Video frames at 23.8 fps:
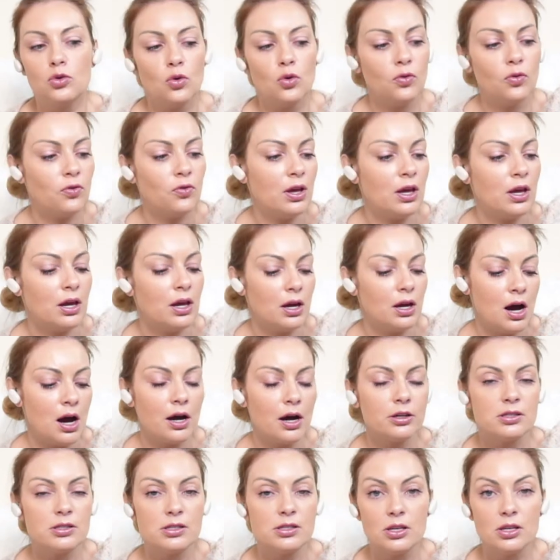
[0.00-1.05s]
Eufy
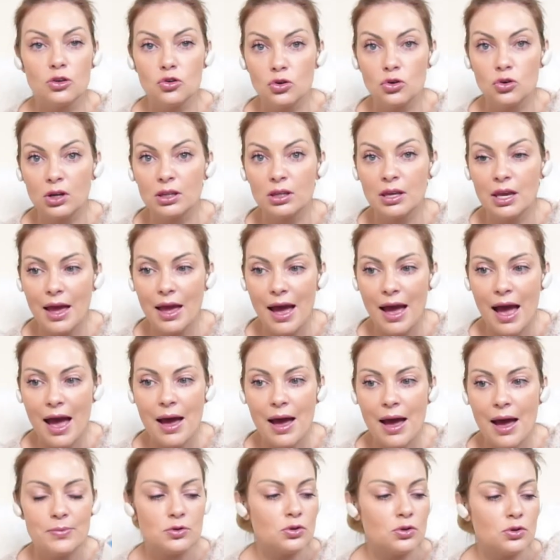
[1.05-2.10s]
uh, security app.